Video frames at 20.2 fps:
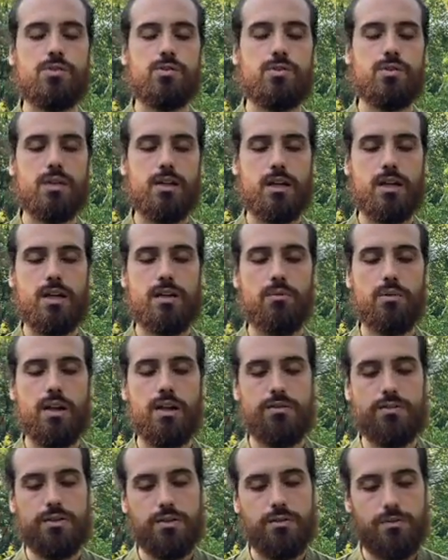So they are
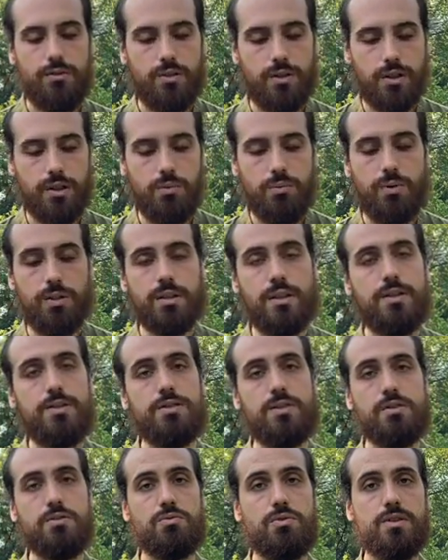relevant for anyone that
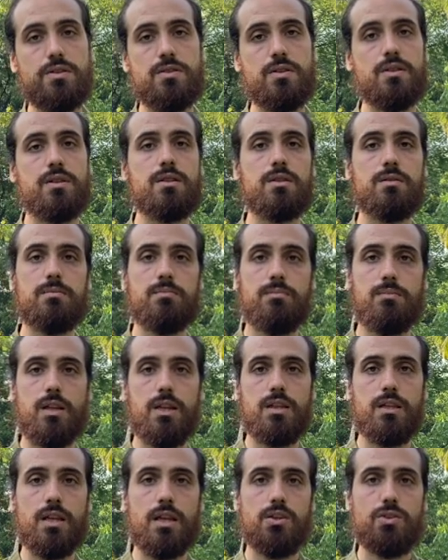is interested in
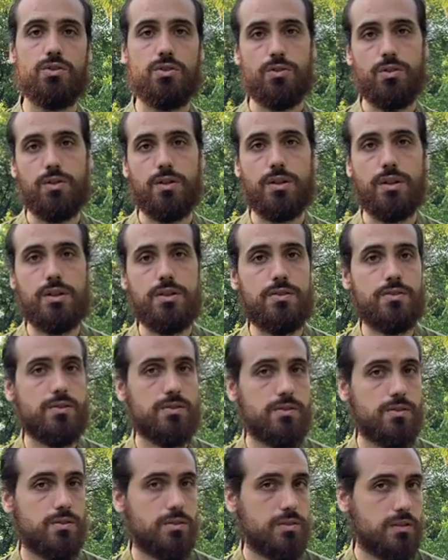meditation or this
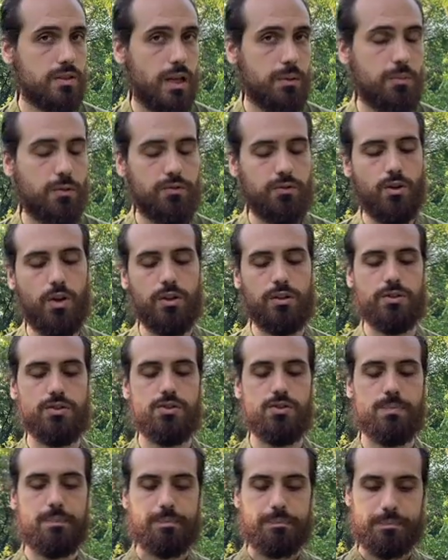type of knowledge.
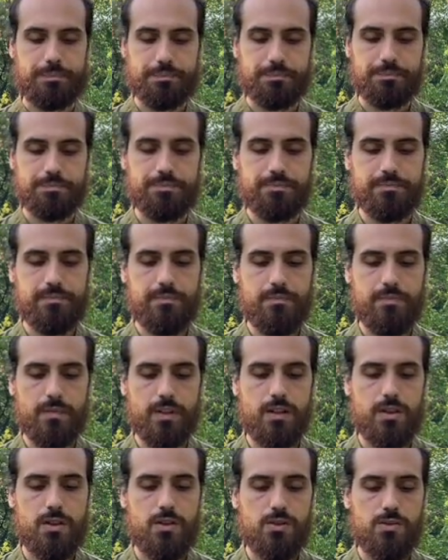
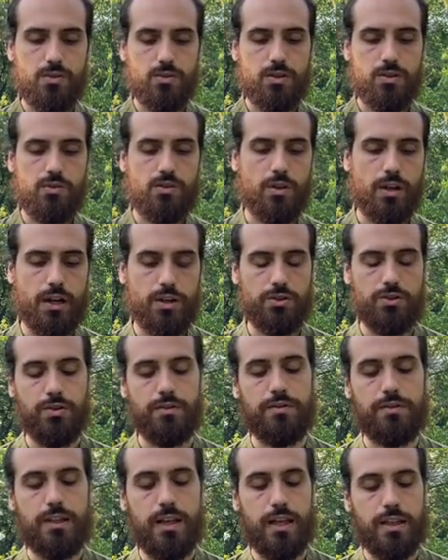So this collection
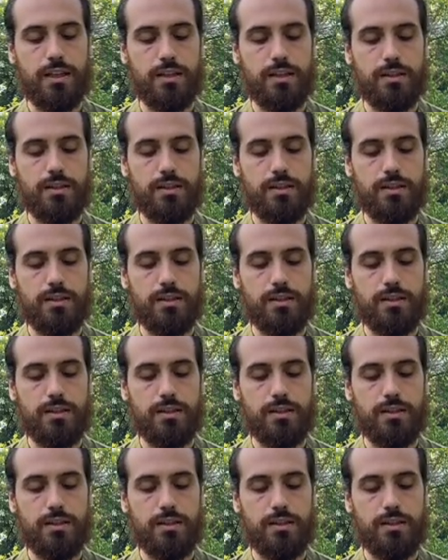of 10